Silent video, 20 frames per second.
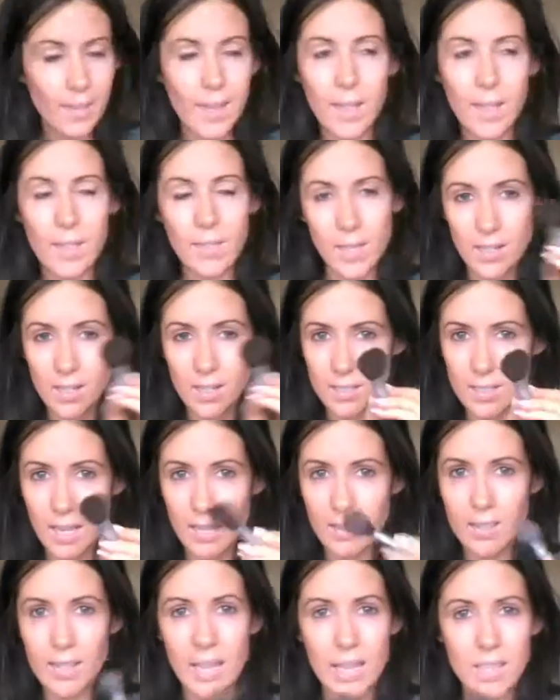And then I
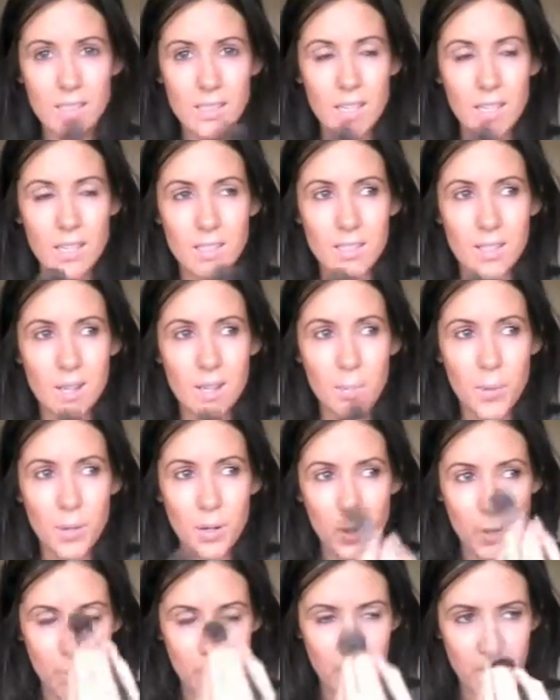take the excess and I put
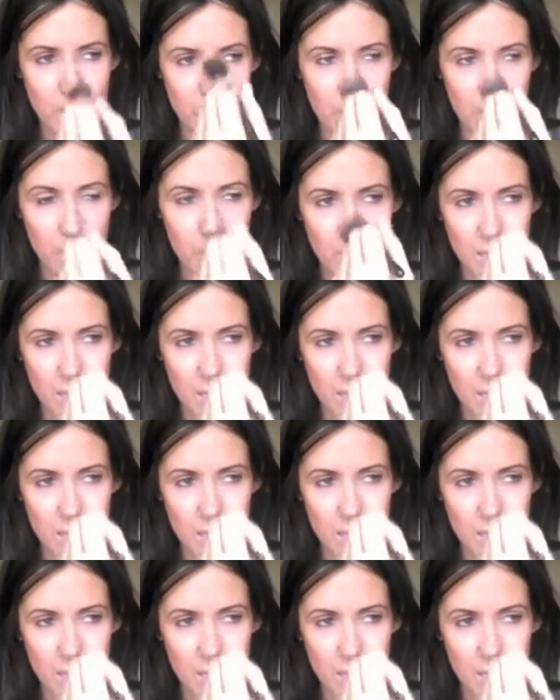it on my chin